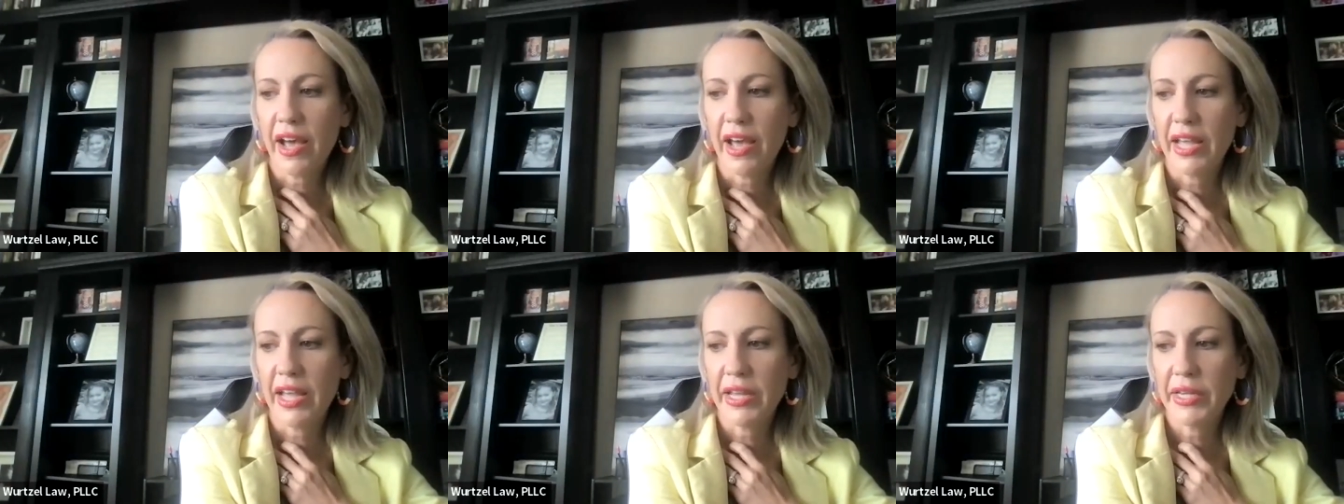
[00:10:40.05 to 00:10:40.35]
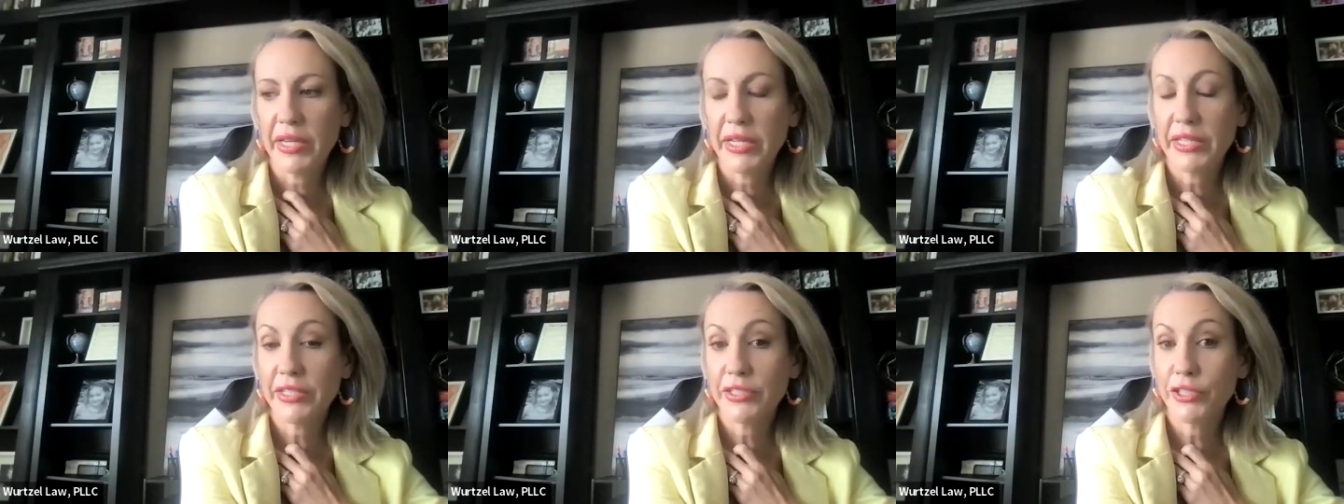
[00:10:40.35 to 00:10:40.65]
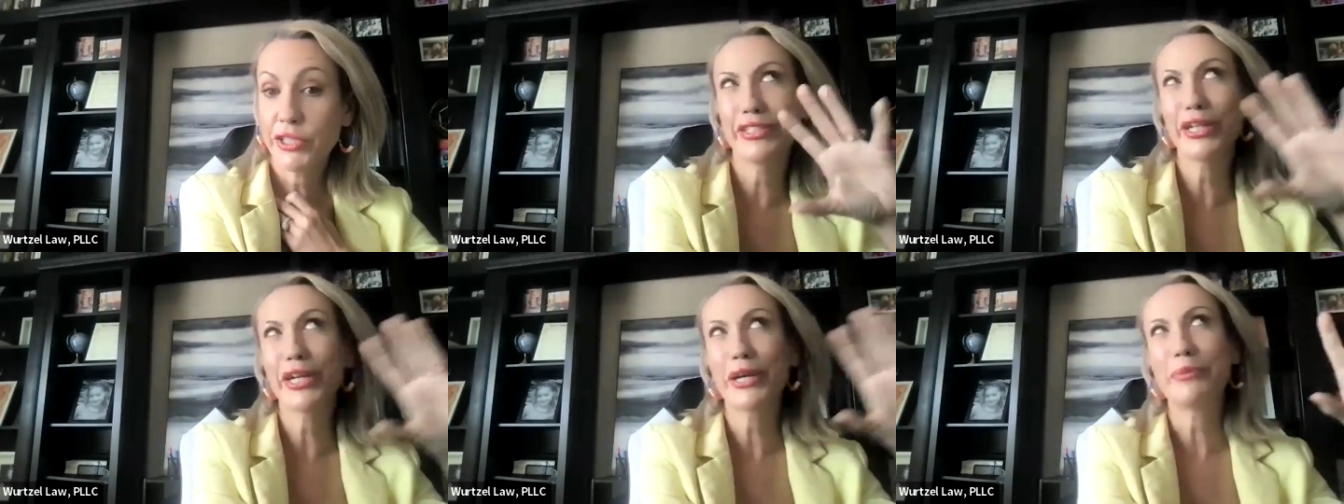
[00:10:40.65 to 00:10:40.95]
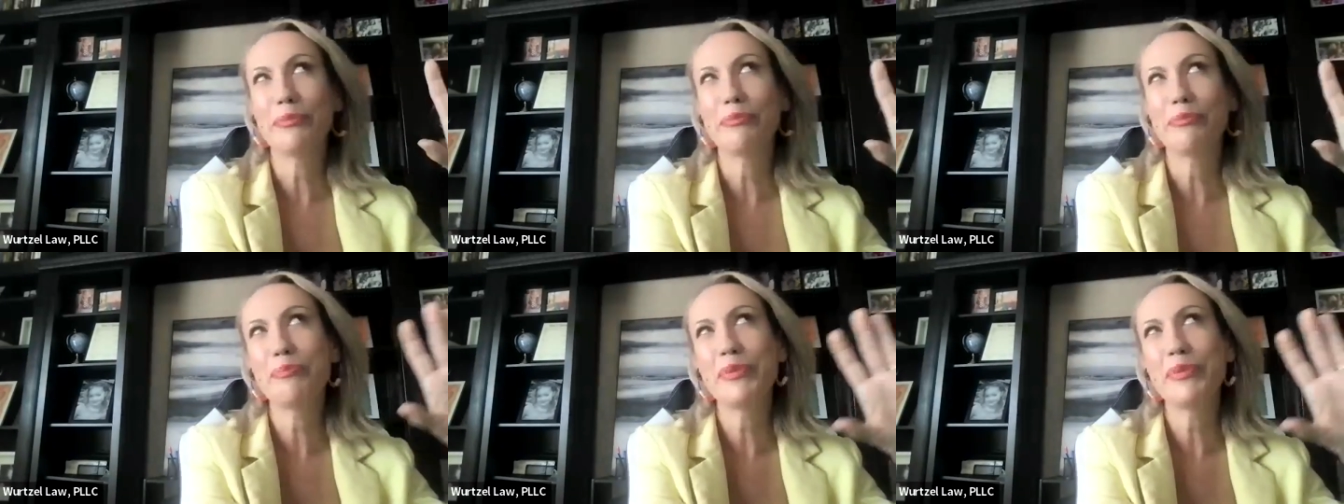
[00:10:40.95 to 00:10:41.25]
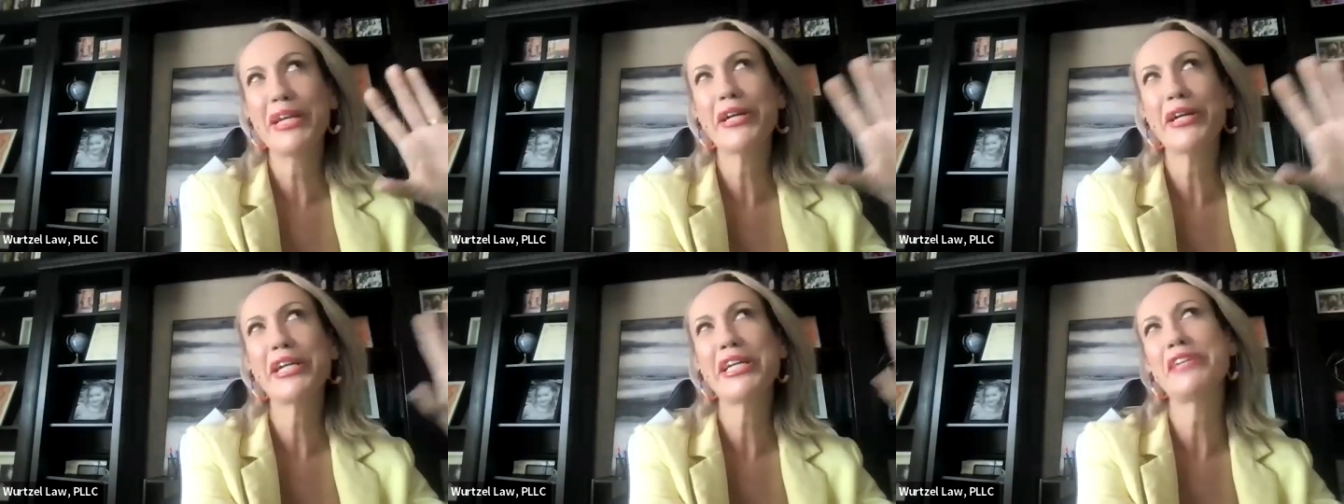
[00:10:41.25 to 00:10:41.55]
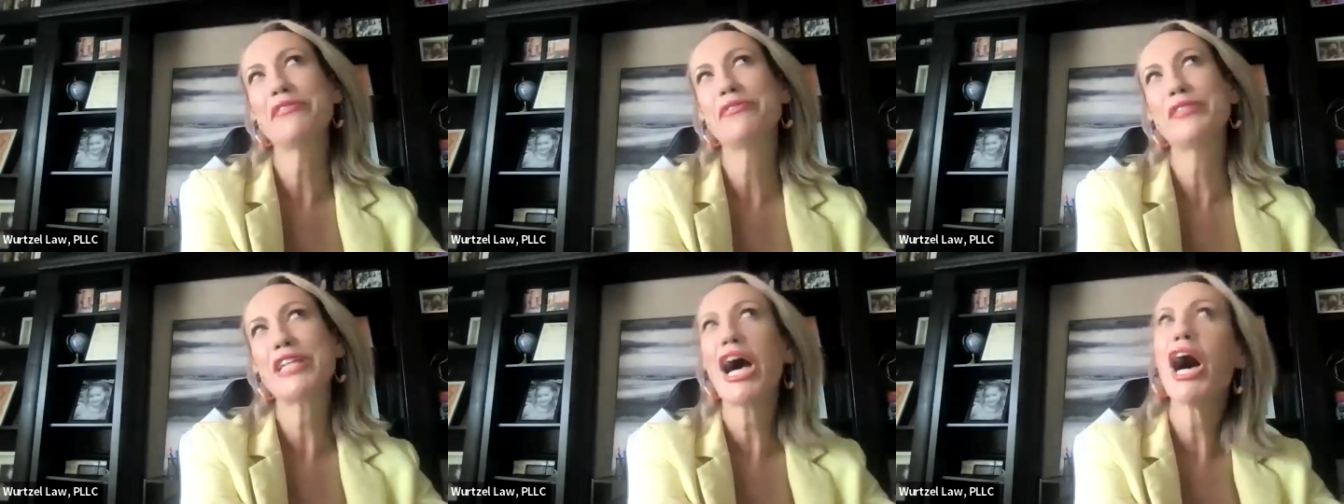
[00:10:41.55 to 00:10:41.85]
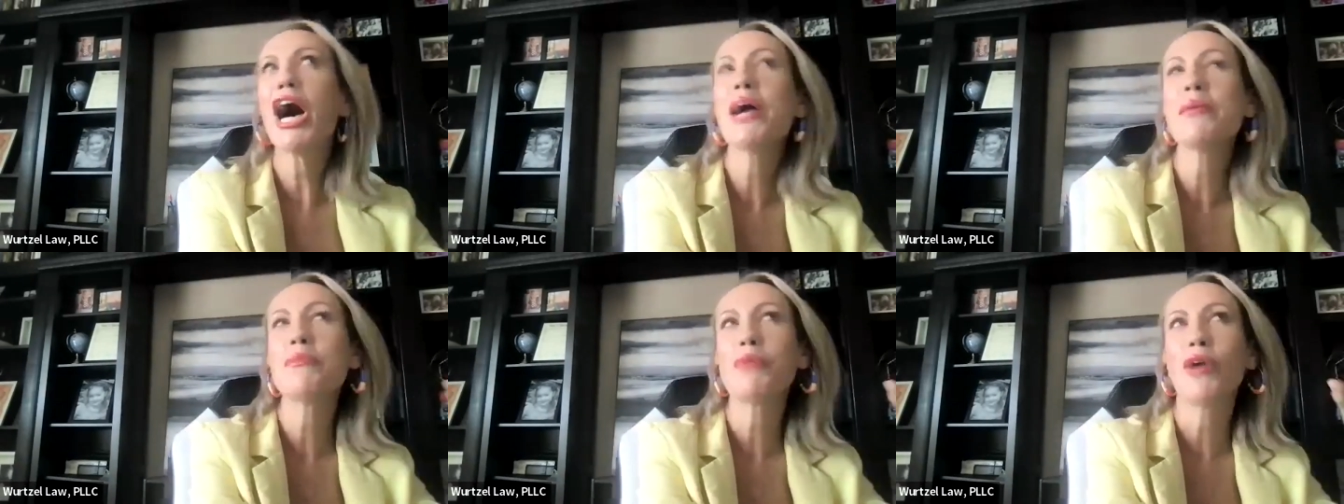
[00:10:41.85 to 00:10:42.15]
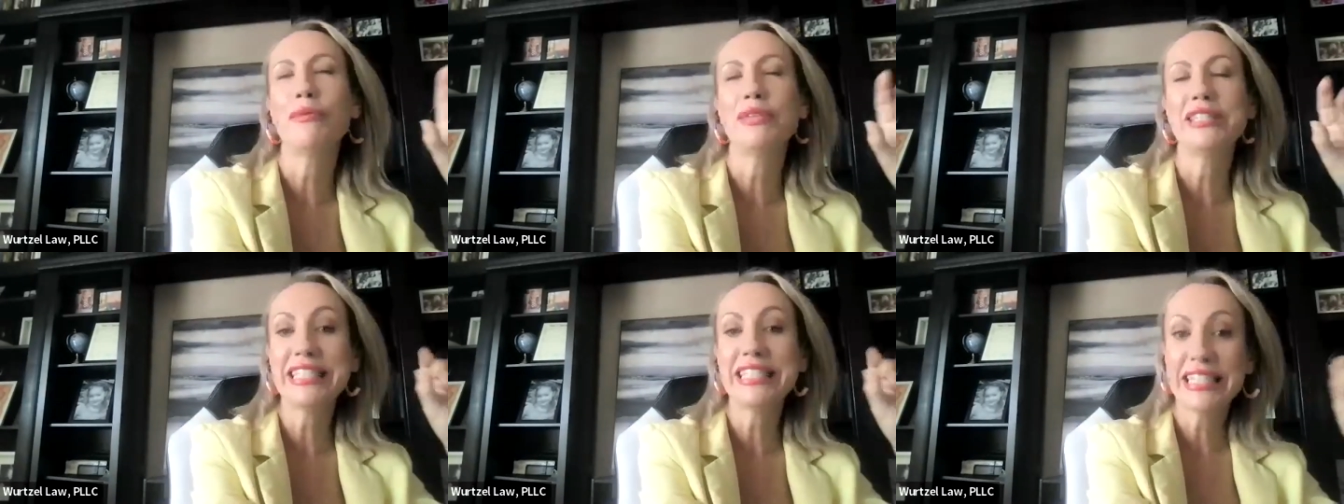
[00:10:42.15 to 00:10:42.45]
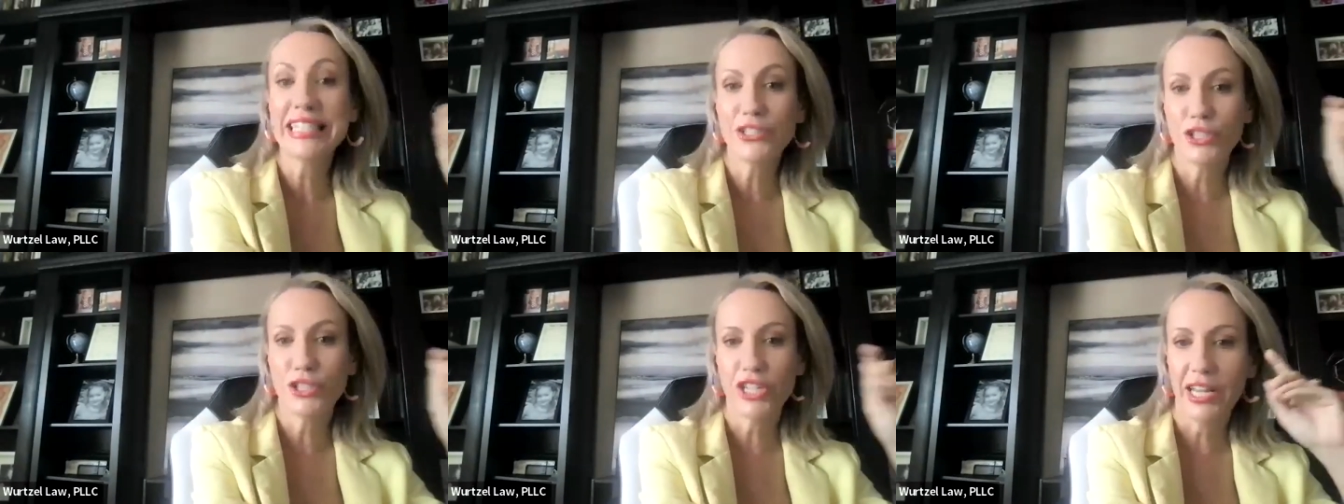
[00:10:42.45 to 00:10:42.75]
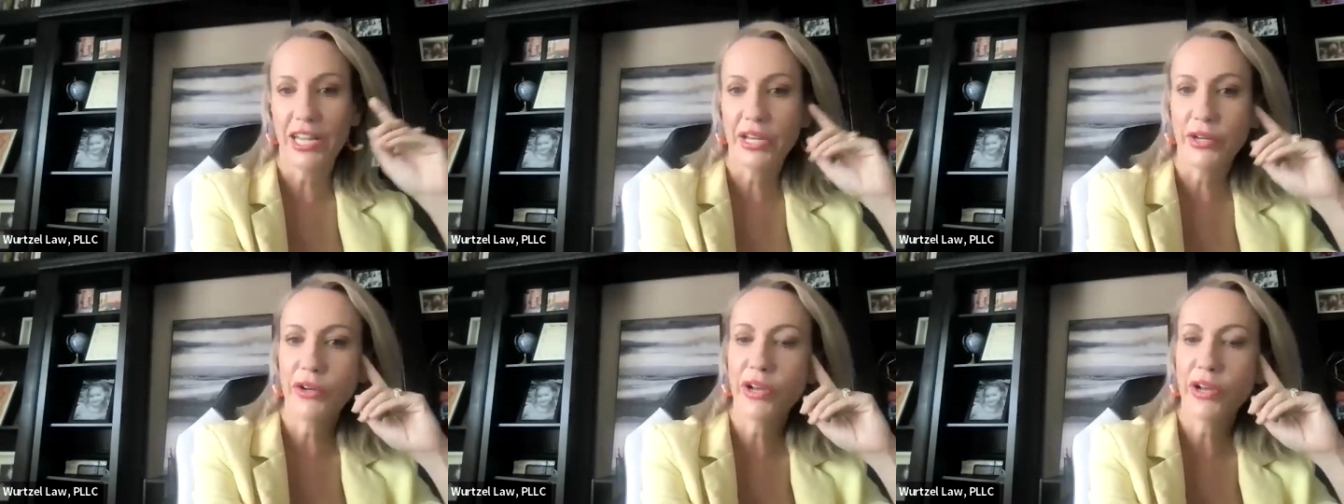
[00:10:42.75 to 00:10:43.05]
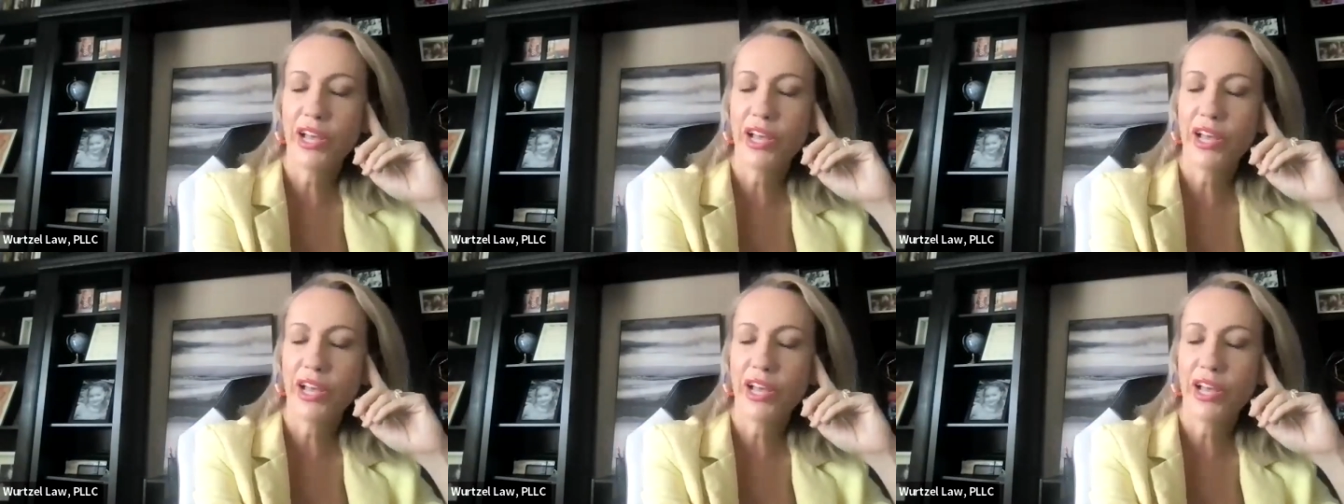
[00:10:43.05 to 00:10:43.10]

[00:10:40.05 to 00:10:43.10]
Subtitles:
I took a period of time where I was teaching